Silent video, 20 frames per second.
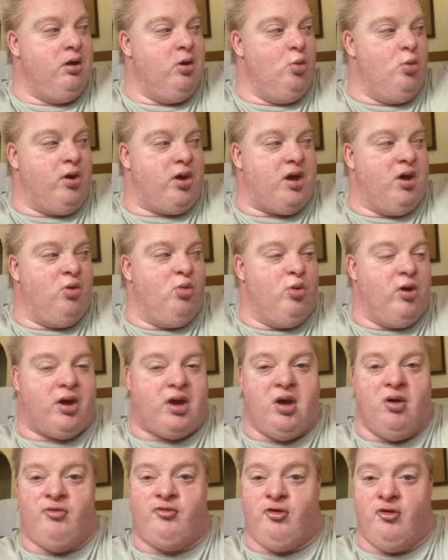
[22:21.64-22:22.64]

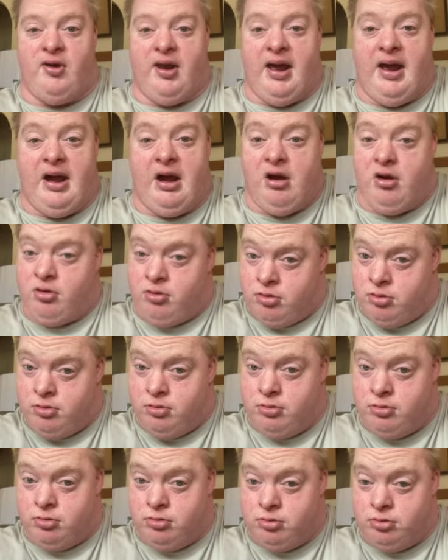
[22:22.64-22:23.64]
weekend for now.
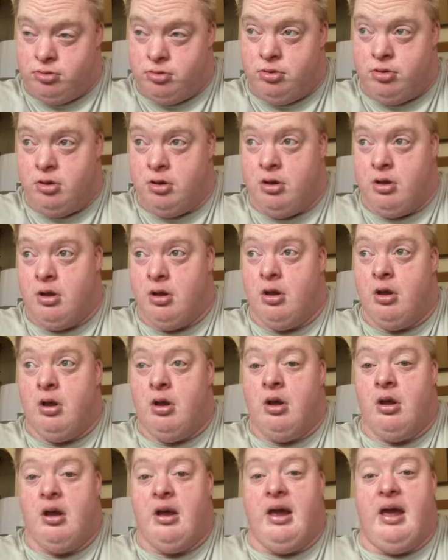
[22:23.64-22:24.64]

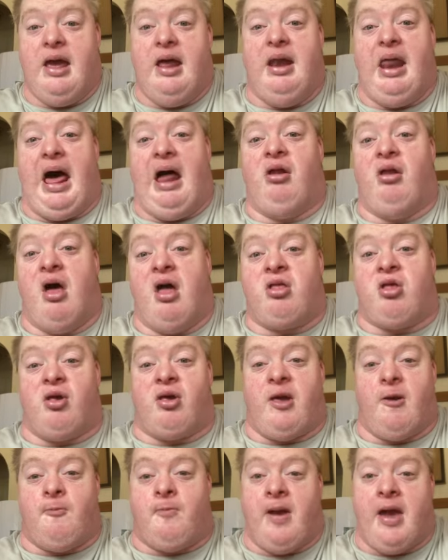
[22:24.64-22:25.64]
And I like to
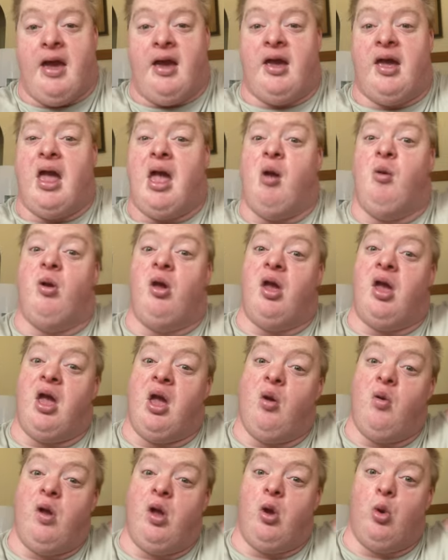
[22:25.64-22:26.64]
get paid here
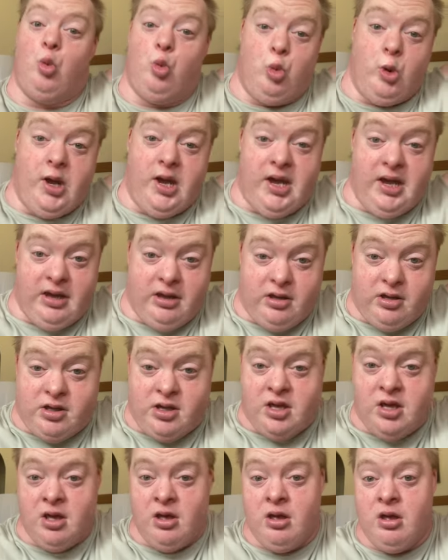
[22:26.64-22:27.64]
week.
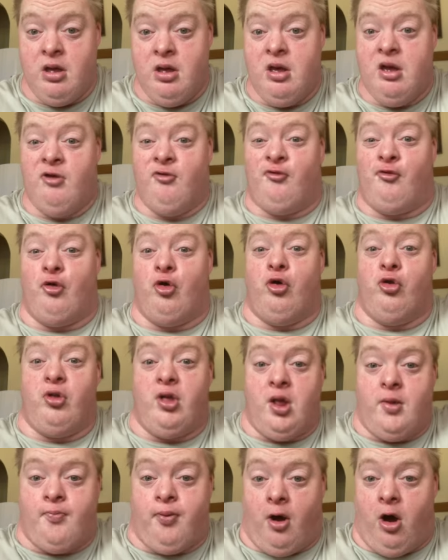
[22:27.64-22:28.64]
For
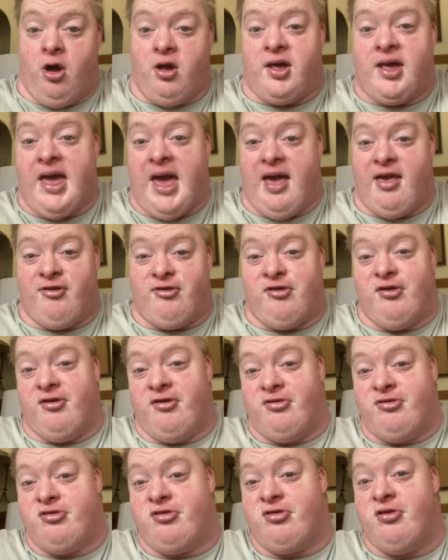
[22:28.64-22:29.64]
these
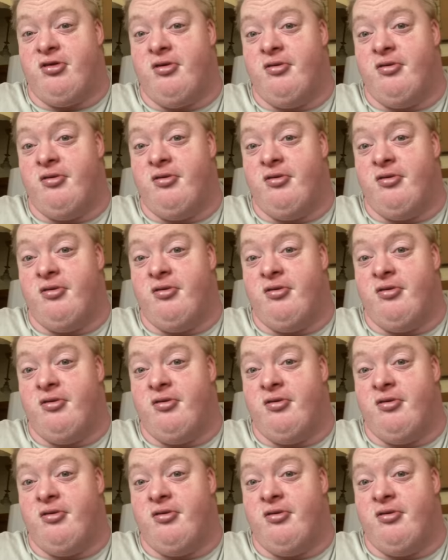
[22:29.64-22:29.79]
podcasts.